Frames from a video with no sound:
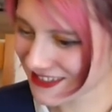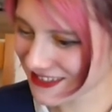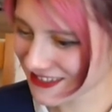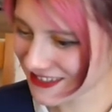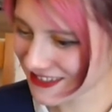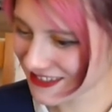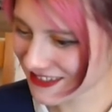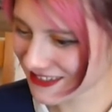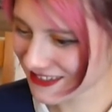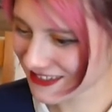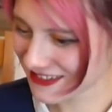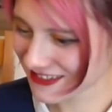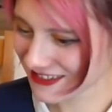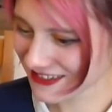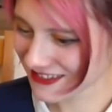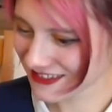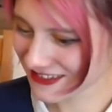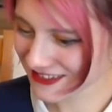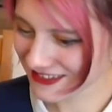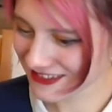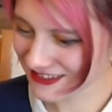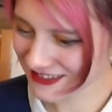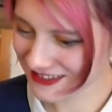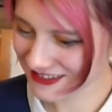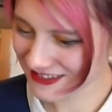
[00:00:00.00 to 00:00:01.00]
Just
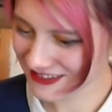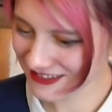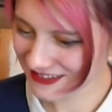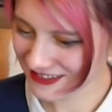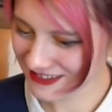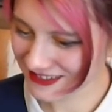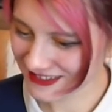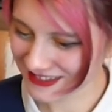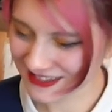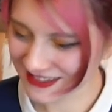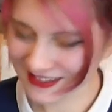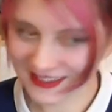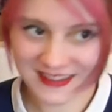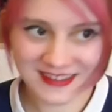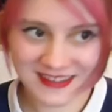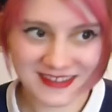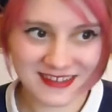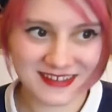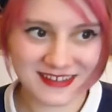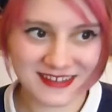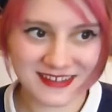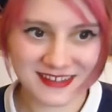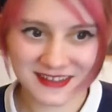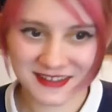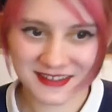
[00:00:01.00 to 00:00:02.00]
hide it in
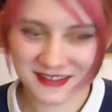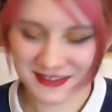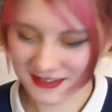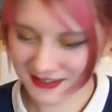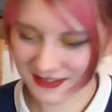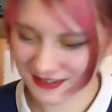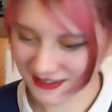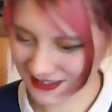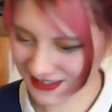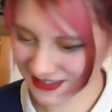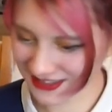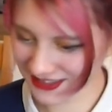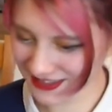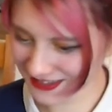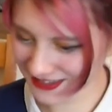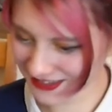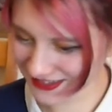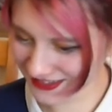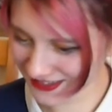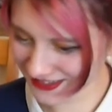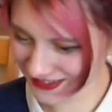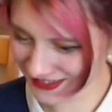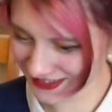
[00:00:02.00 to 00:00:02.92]
there. Better.